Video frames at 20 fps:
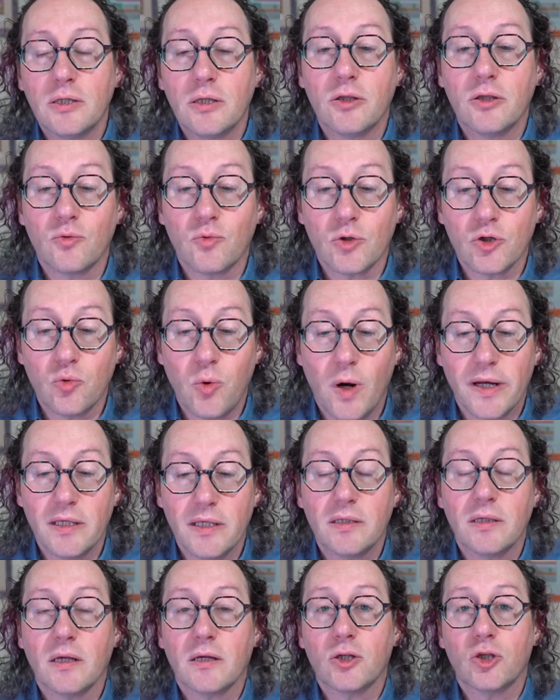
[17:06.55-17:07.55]
There were
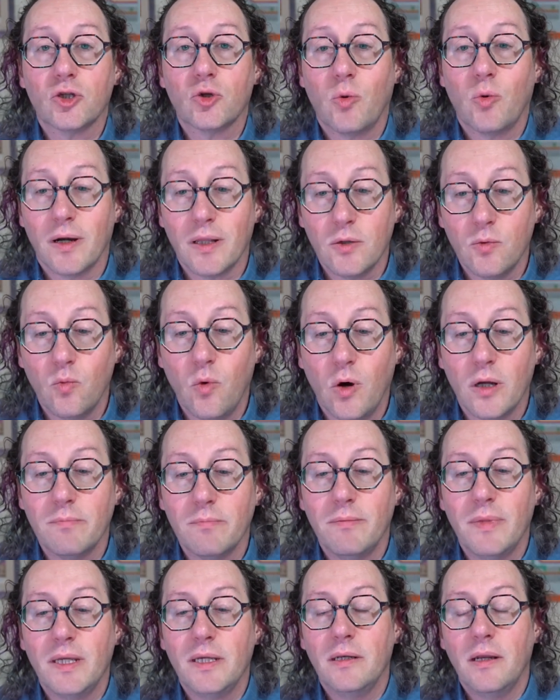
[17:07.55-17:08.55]

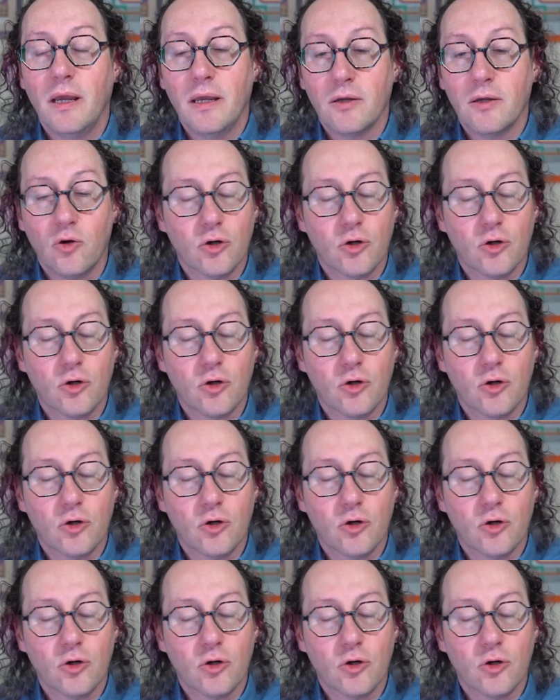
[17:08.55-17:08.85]
2621 meetings,